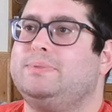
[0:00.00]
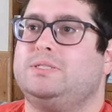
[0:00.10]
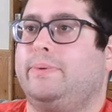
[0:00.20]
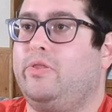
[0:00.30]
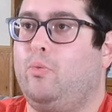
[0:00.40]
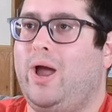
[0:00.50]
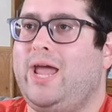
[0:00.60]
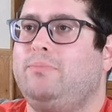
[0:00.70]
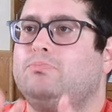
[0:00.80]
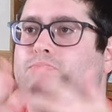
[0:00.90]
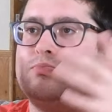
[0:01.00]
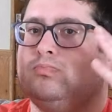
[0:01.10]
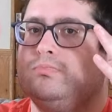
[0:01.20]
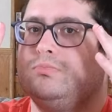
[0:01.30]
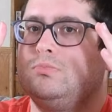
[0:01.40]
to be in the way,
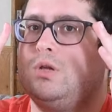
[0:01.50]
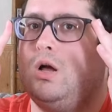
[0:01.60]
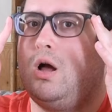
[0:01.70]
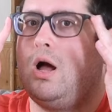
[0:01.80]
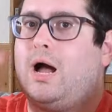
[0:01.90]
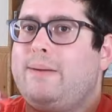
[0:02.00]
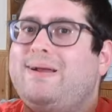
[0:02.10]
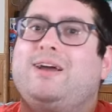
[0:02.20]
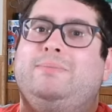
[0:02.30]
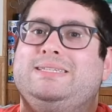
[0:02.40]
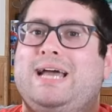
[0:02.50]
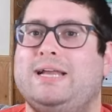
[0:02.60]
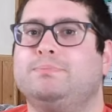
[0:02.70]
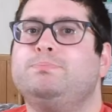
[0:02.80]
I'm not going to be sad.